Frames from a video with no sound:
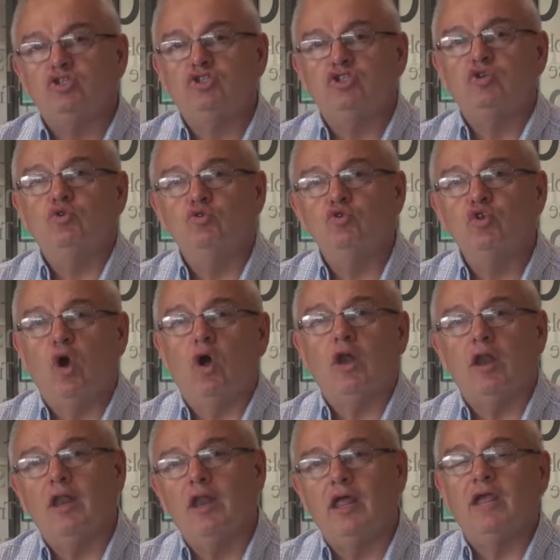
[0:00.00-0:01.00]
do
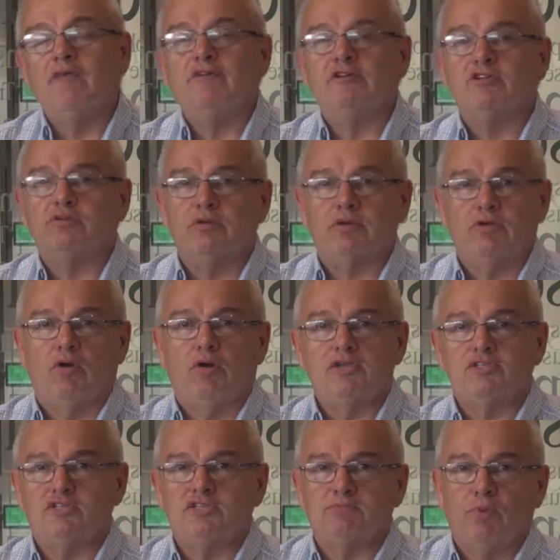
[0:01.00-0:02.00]
not leave it to a
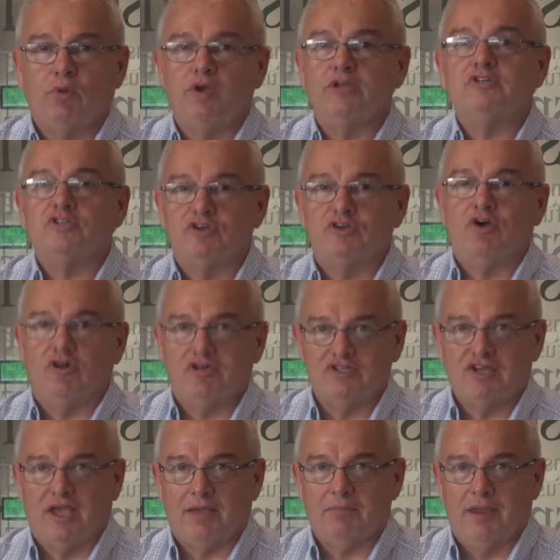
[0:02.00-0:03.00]
crisis point to
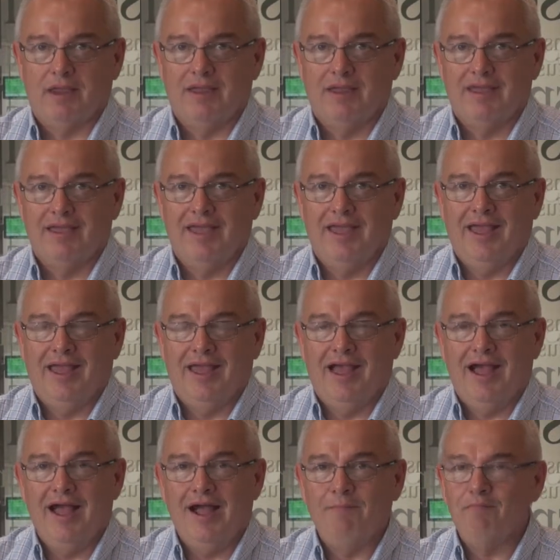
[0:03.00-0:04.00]
contact me.
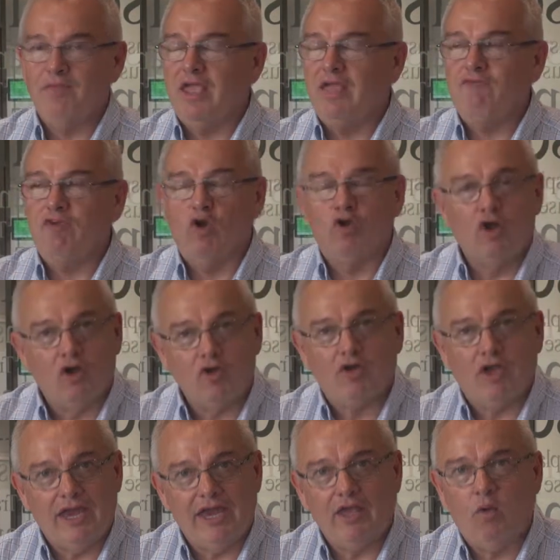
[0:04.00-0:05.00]
If you're
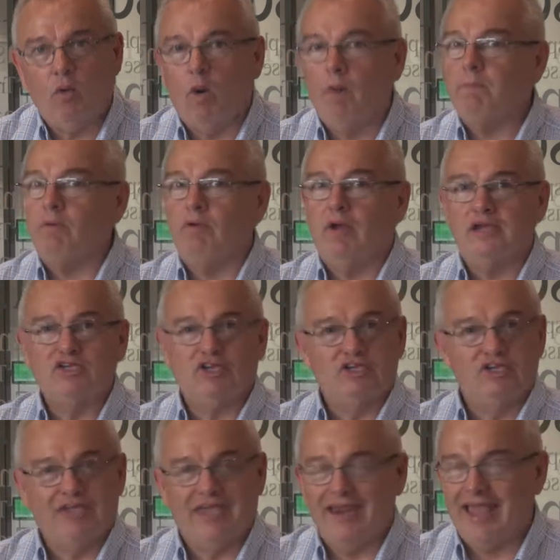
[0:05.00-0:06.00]
not getting
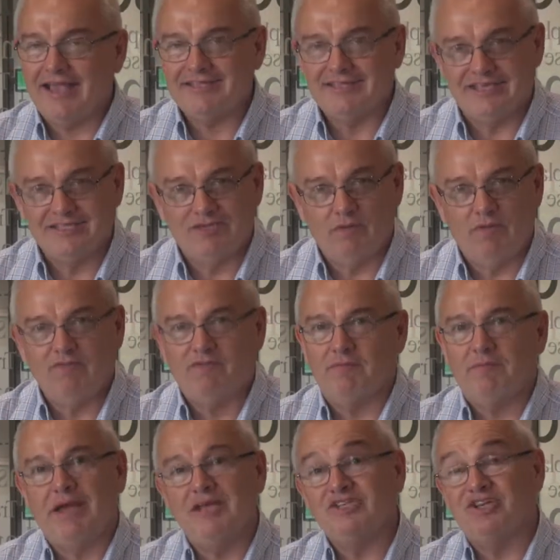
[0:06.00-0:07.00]
cooperation to get access to
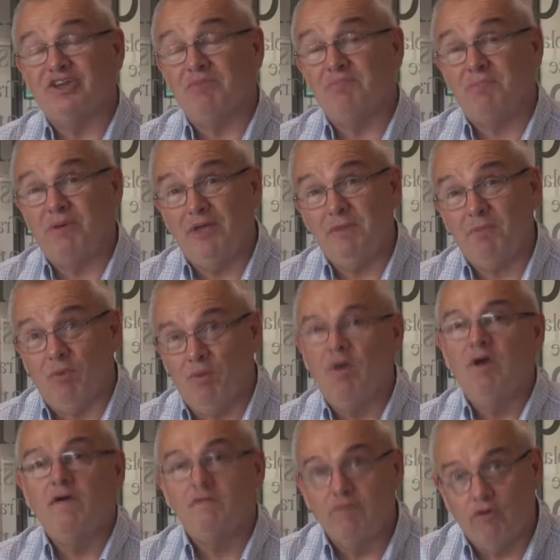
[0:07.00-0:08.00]
information and
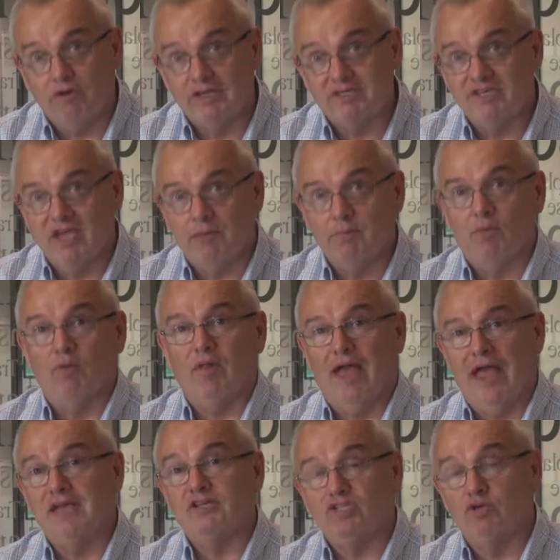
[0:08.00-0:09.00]
people, for example,
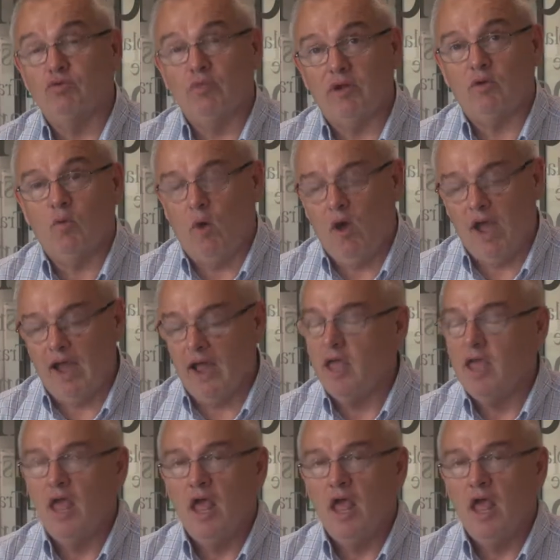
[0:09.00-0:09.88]
as you require,